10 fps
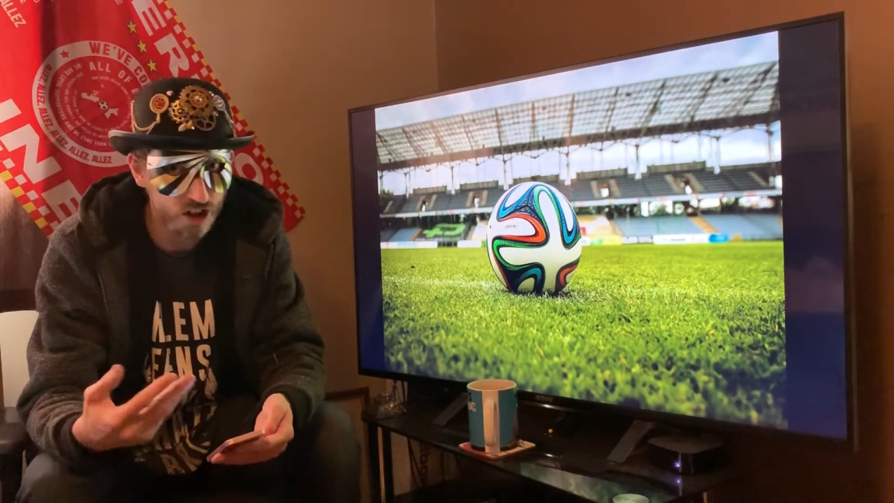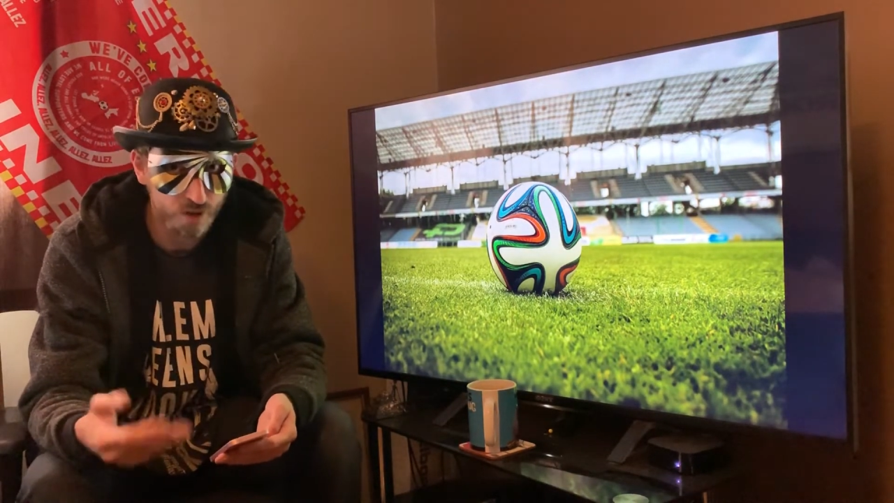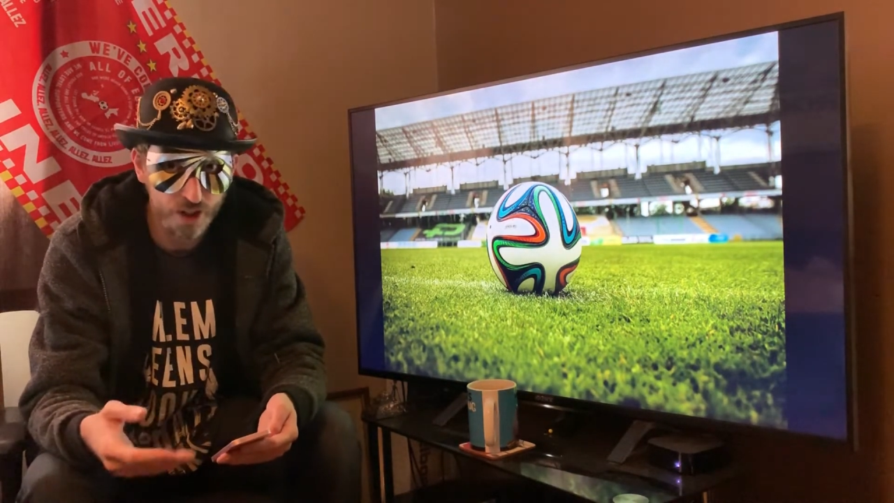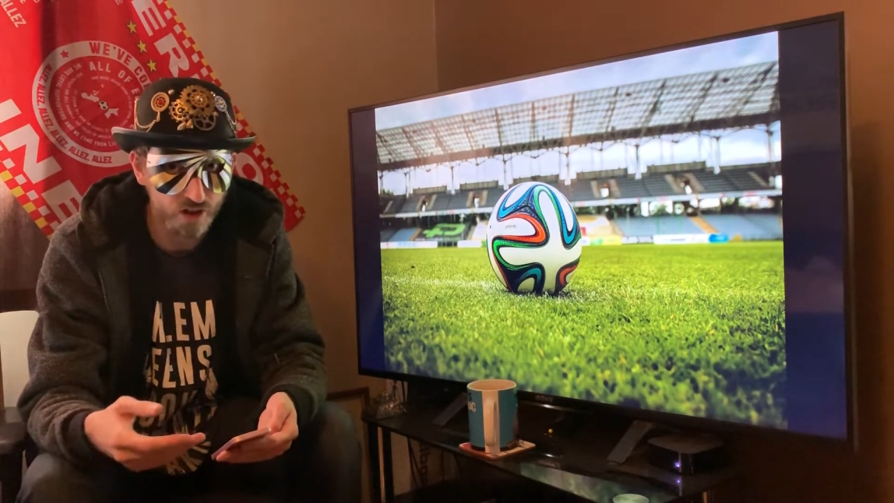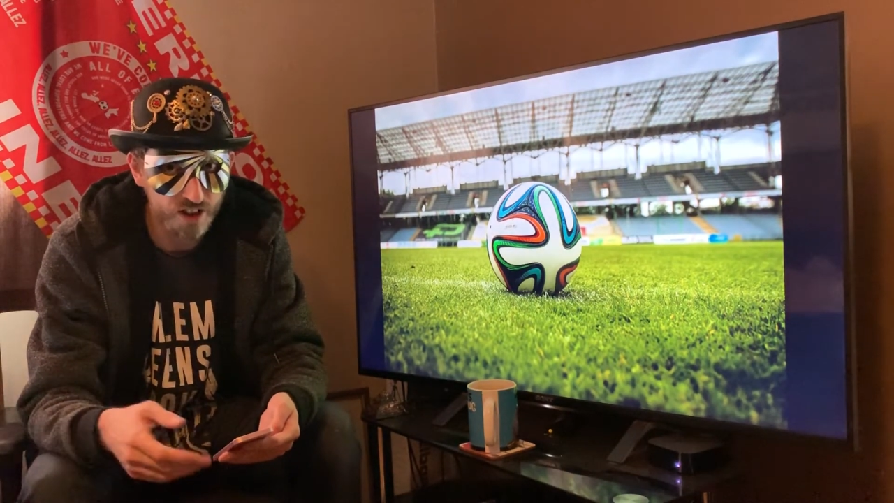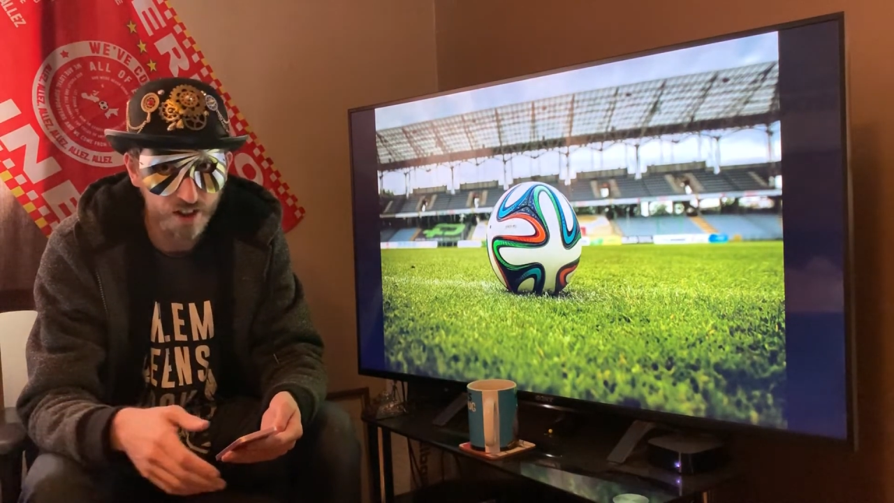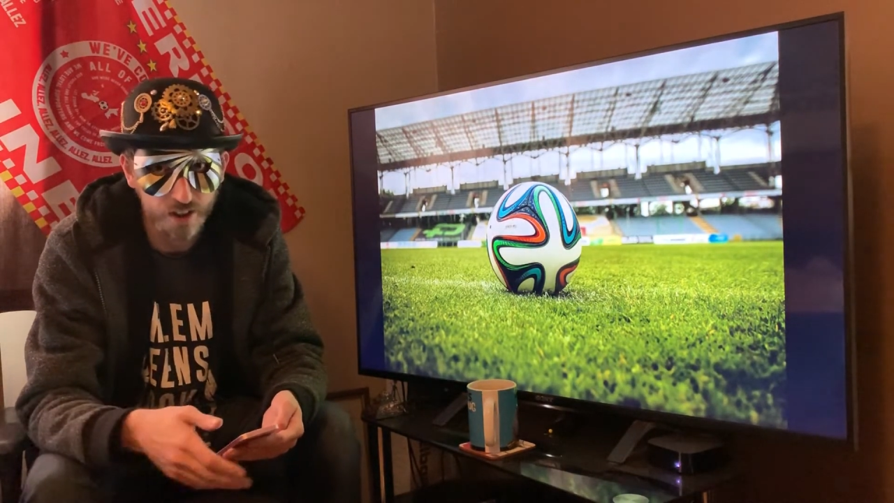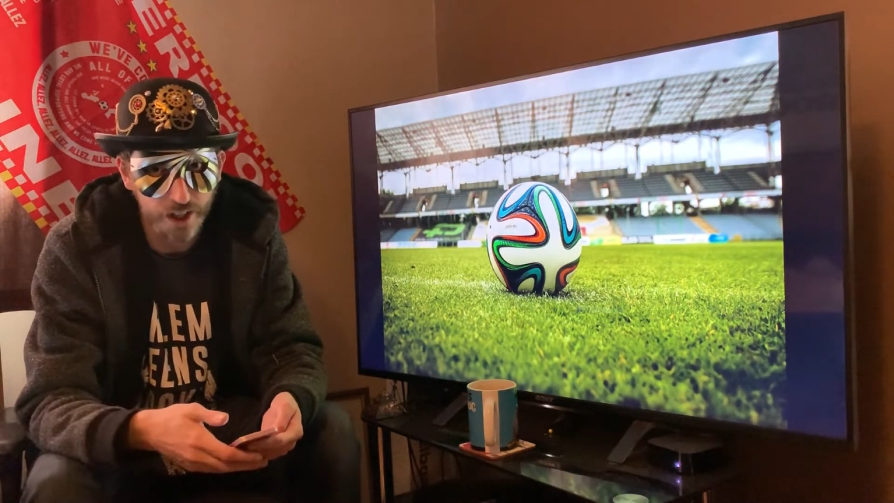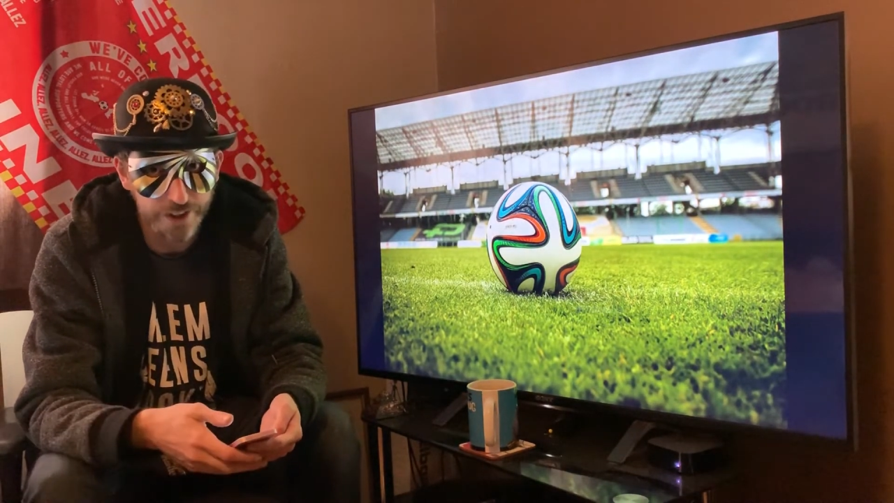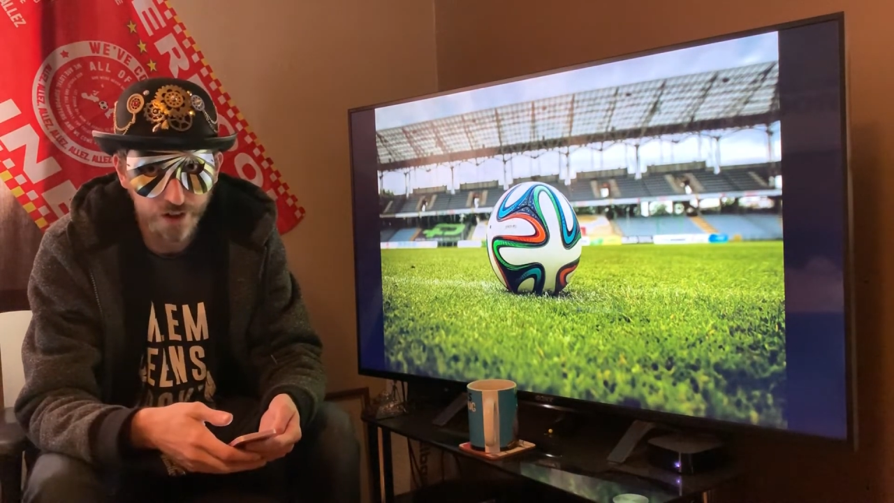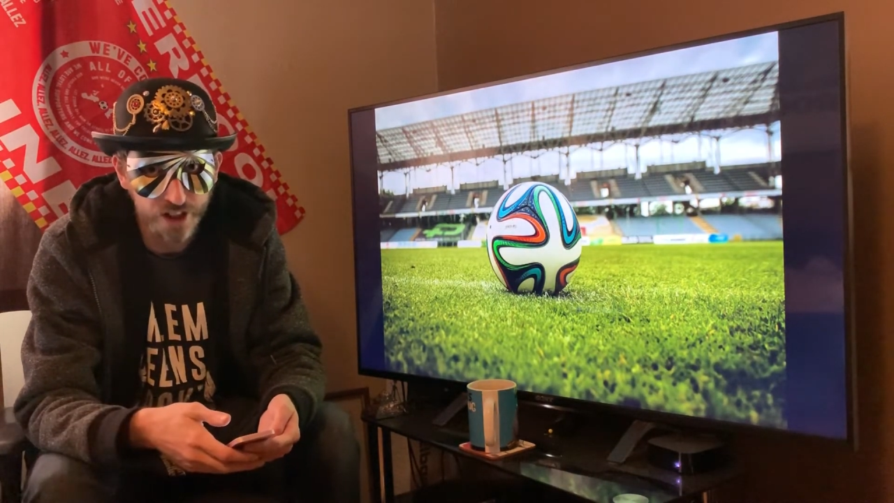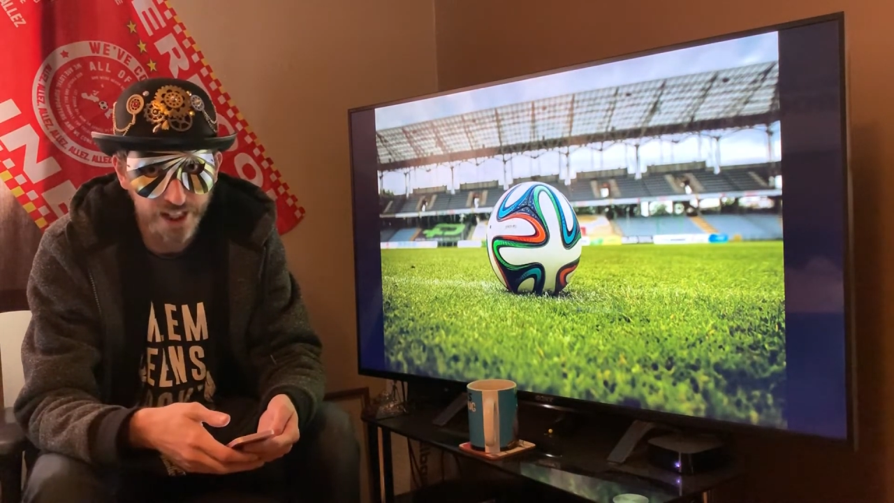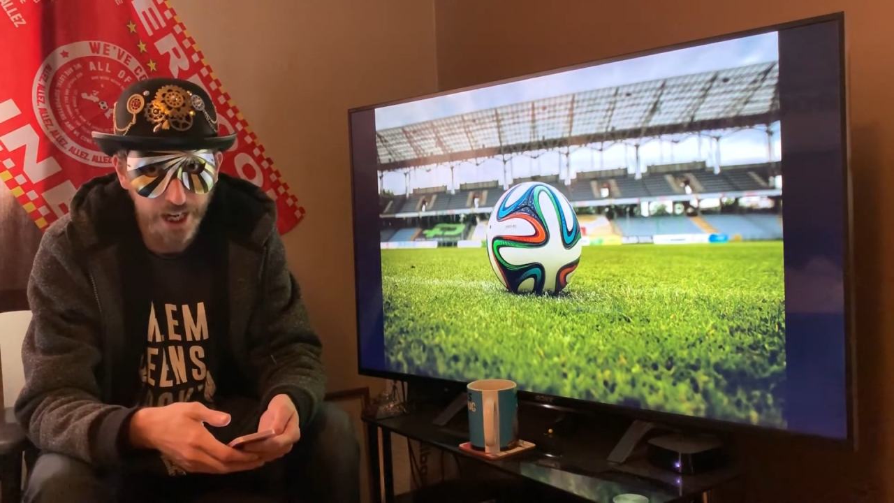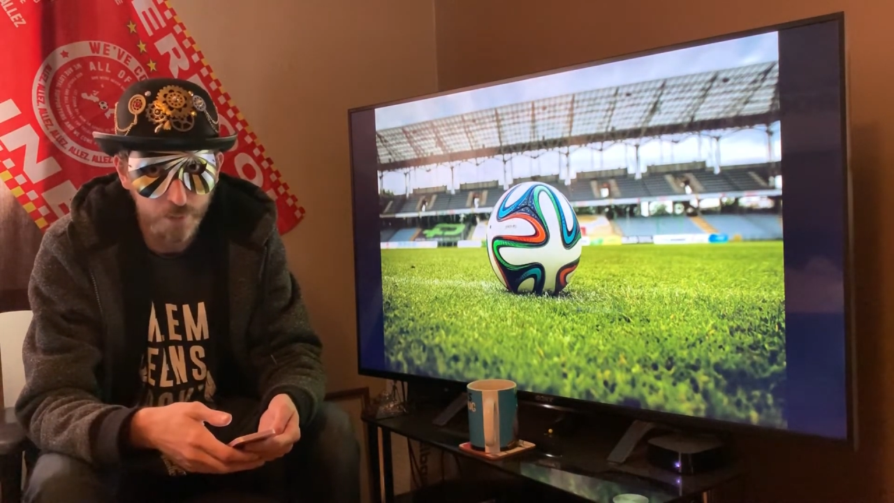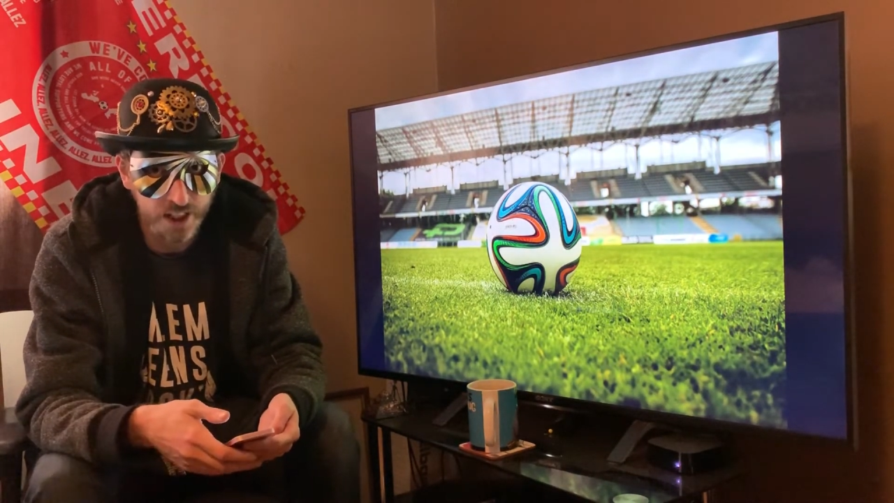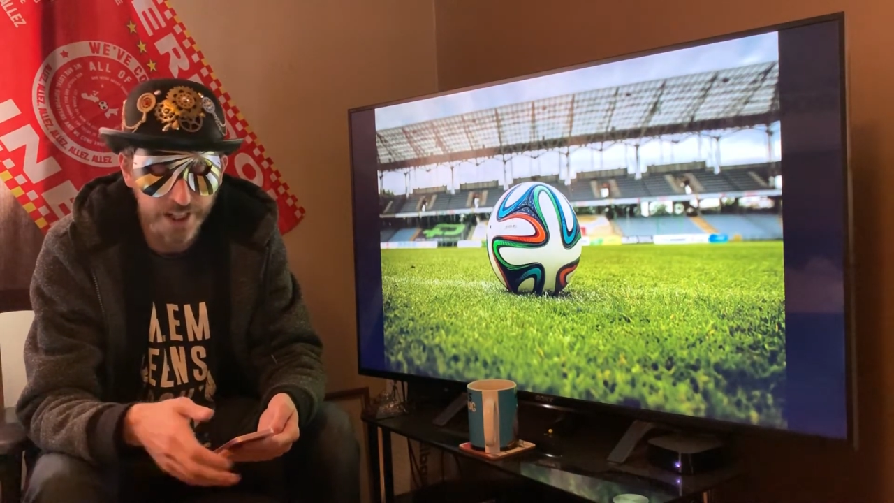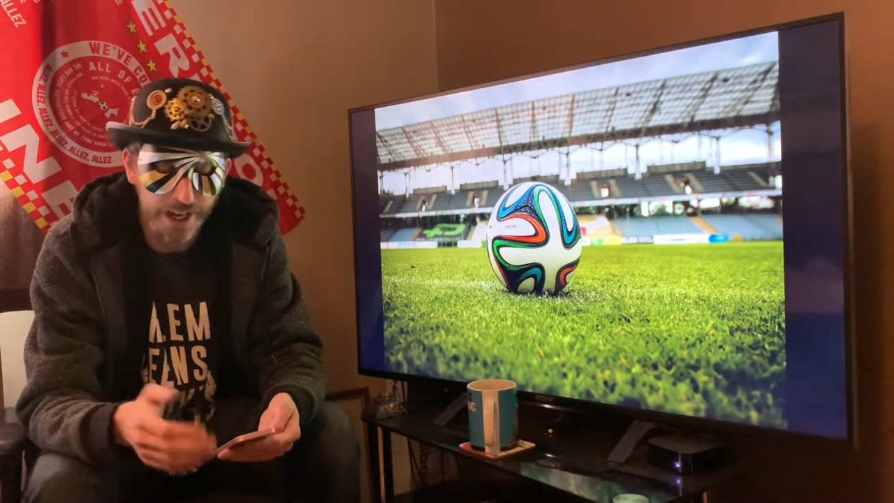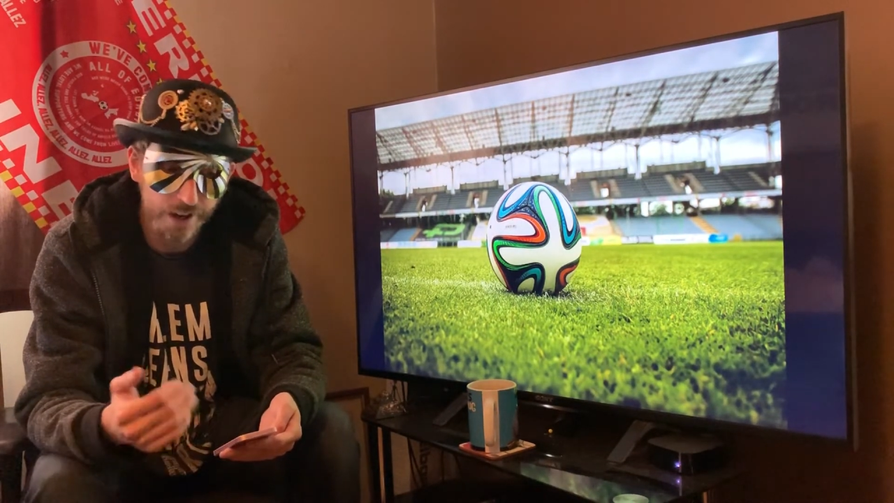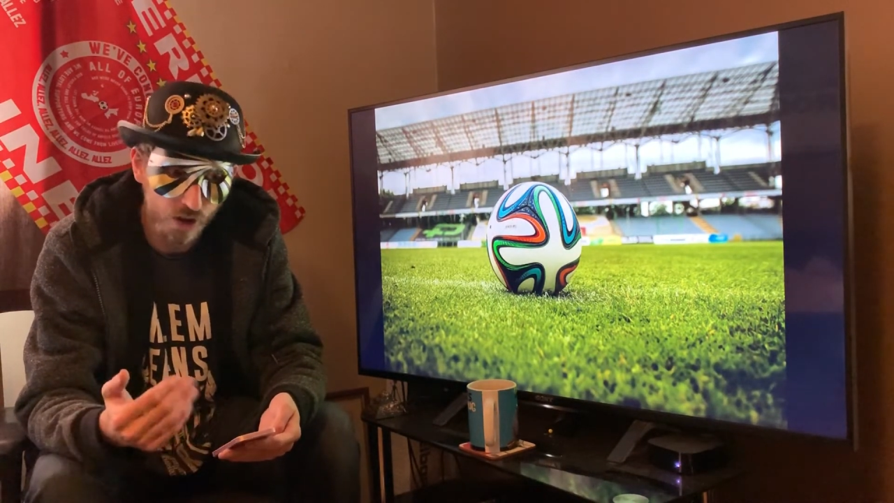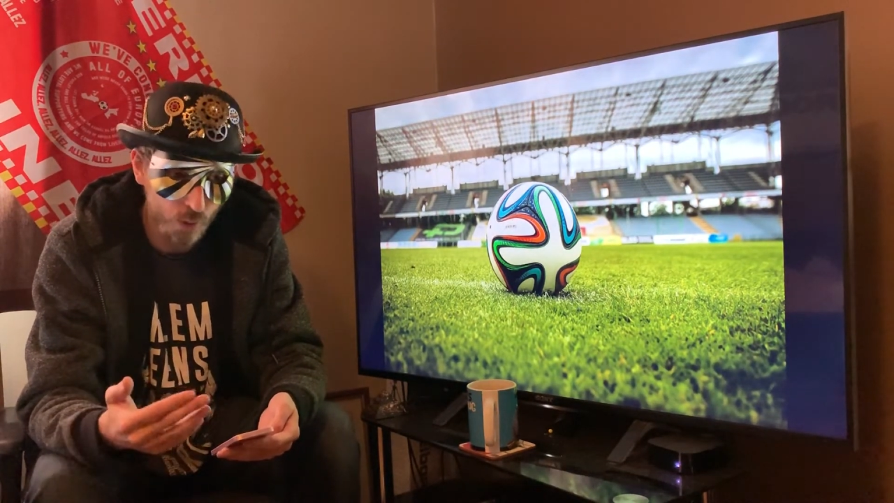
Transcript: still some interesting games in there.